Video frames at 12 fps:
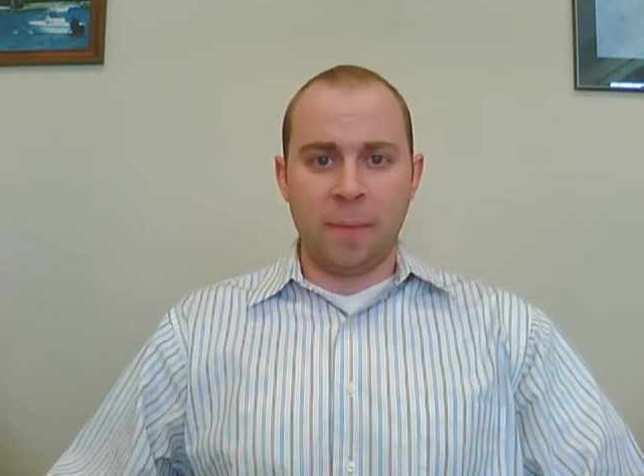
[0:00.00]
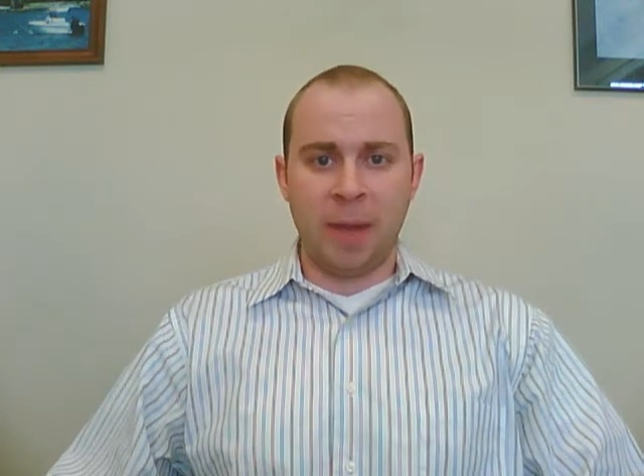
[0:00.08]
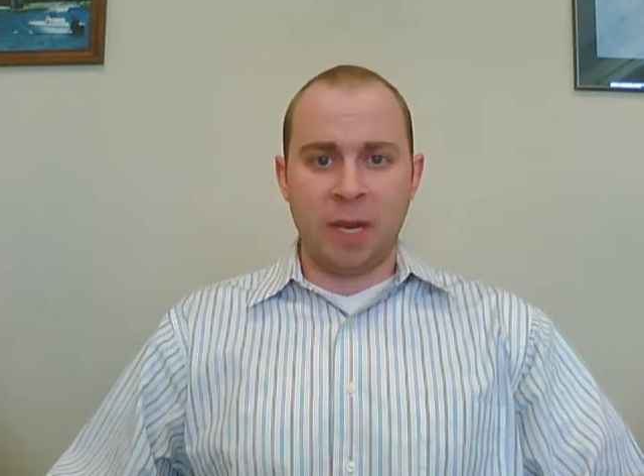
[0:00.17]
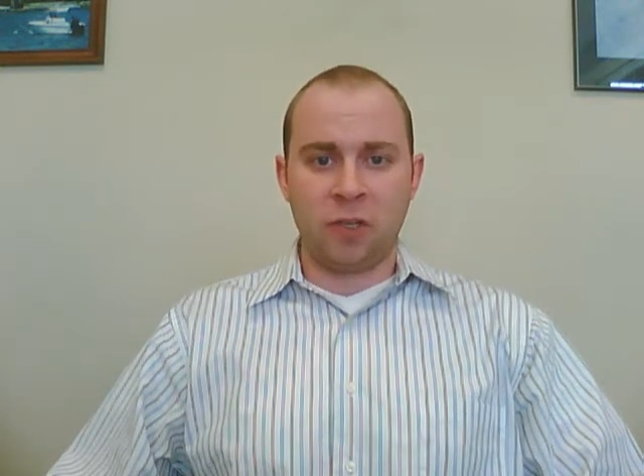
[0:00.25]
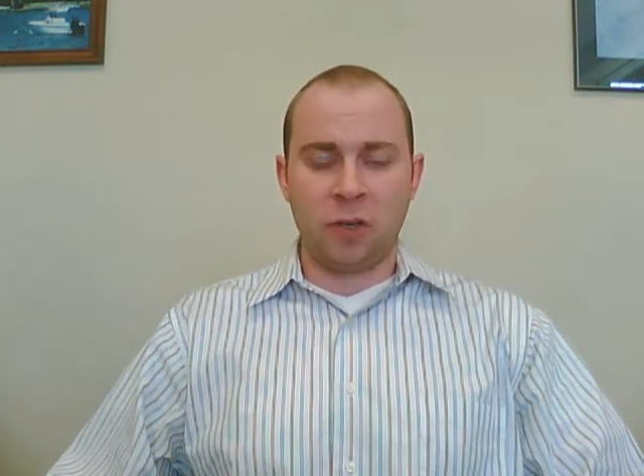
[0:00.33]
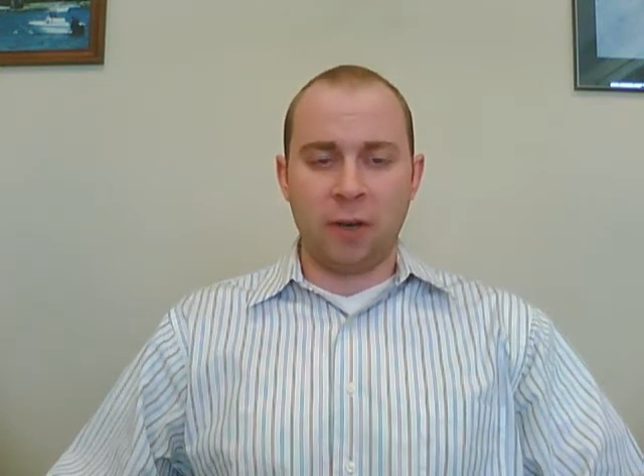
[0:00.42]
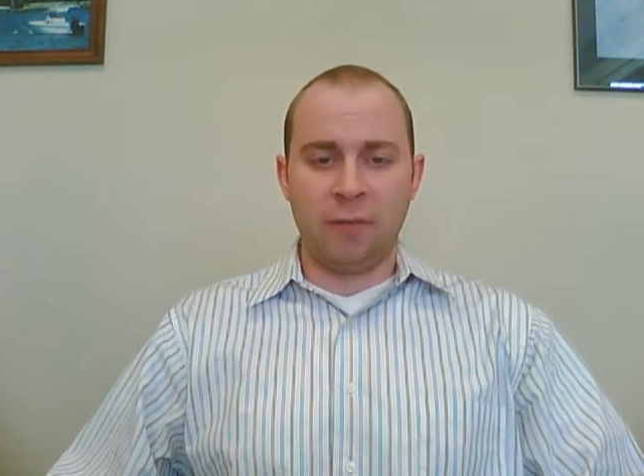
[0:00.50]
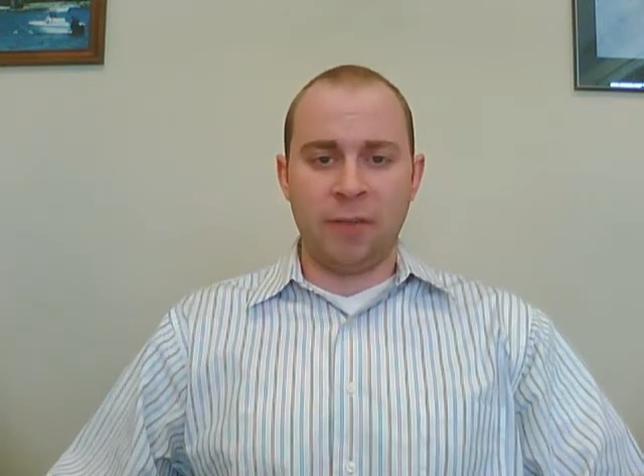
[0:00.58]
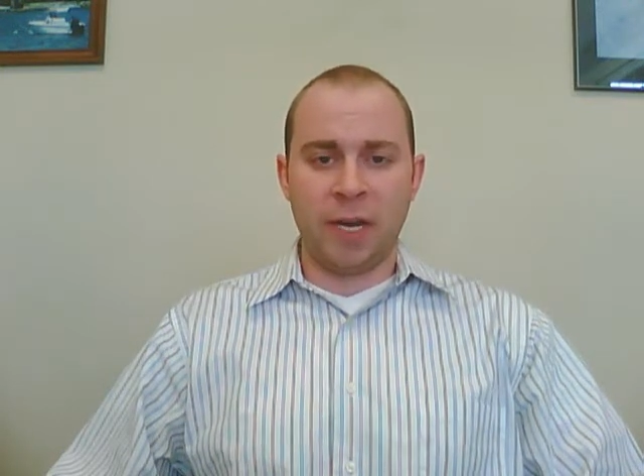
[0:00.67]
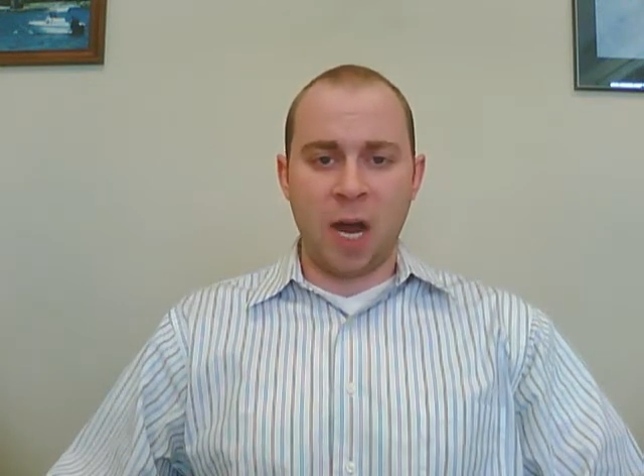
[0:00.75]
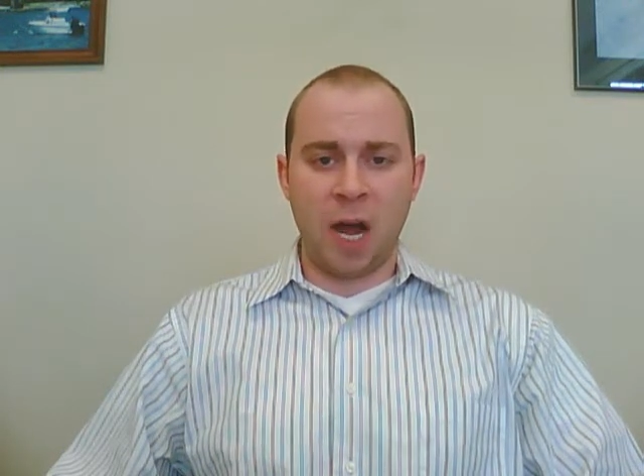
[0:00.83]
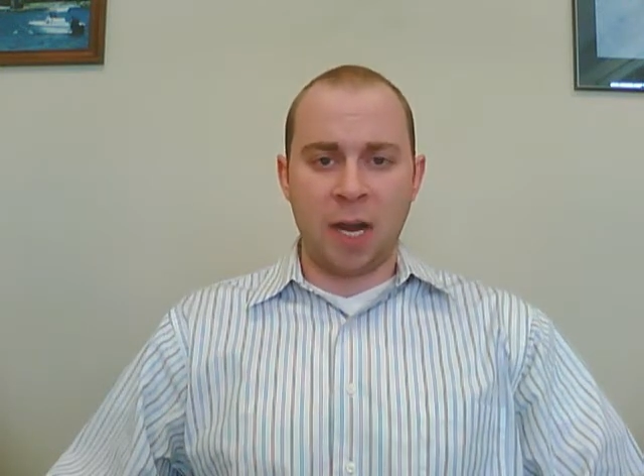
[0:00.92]
measure of
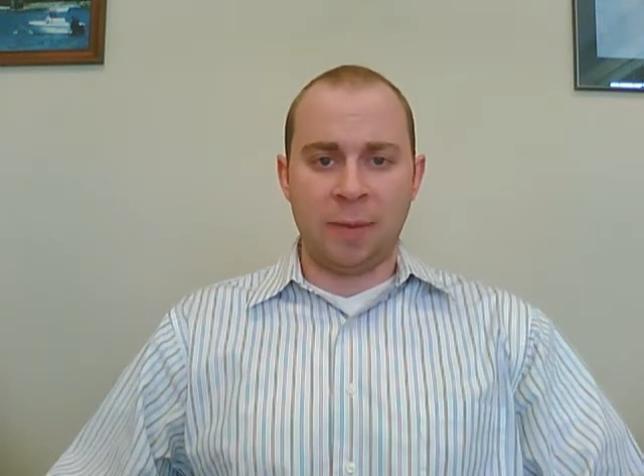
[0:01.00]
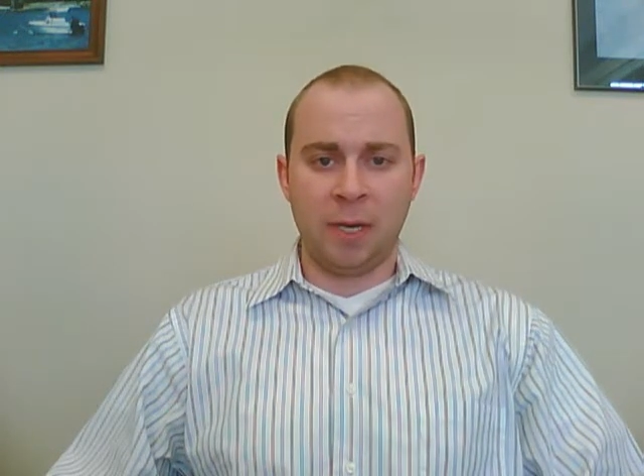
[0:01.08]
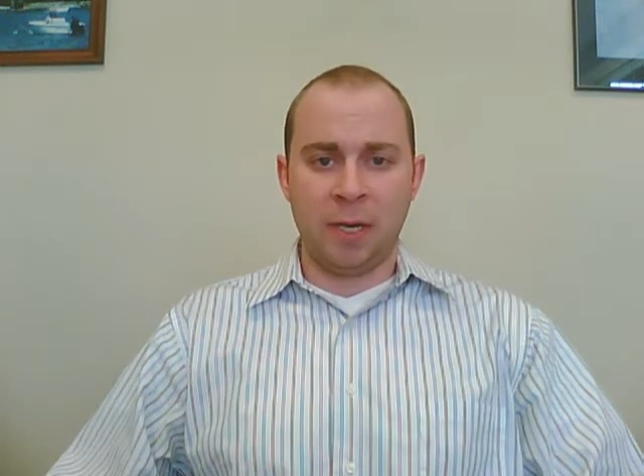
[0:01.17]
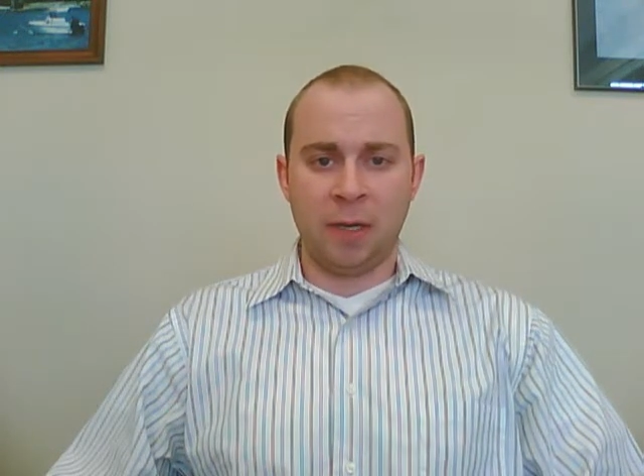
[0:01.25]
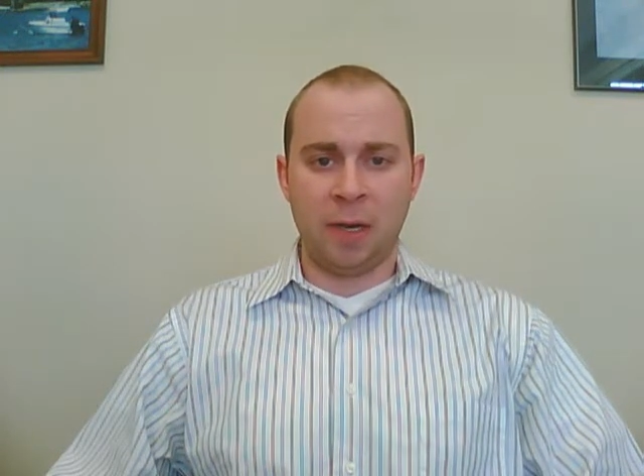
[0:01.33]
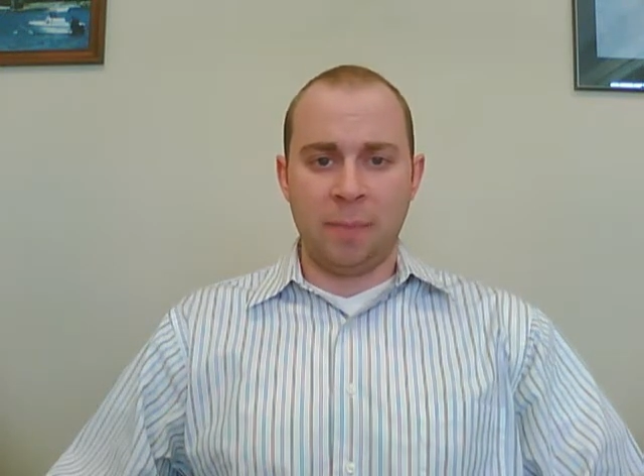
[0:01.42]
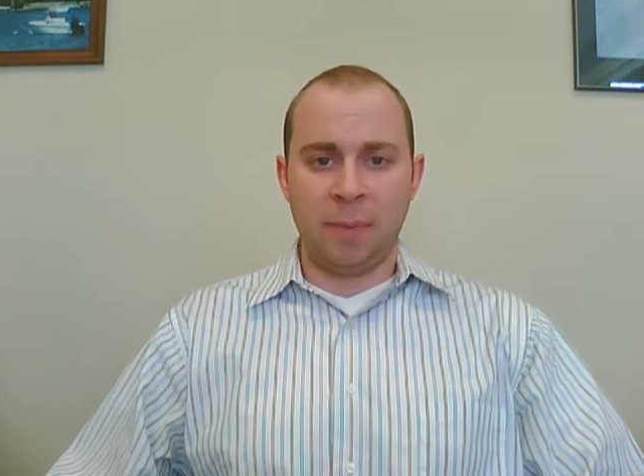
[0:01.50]
the economy,